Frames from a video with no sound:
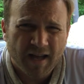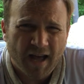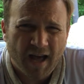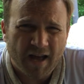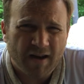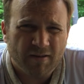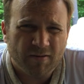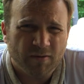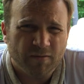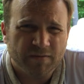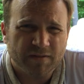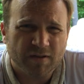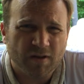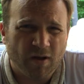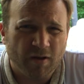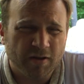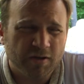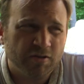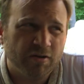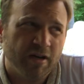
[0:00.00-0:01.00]
I don't know if it's
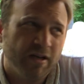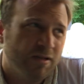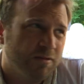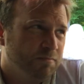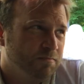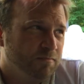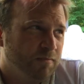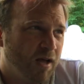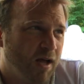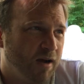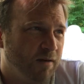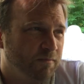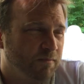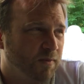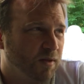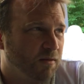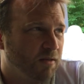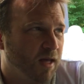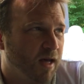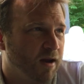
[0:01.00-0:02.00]
called a drink. I
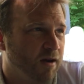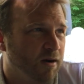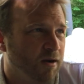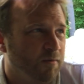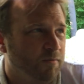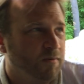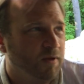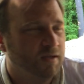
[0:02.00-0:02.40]
don't know.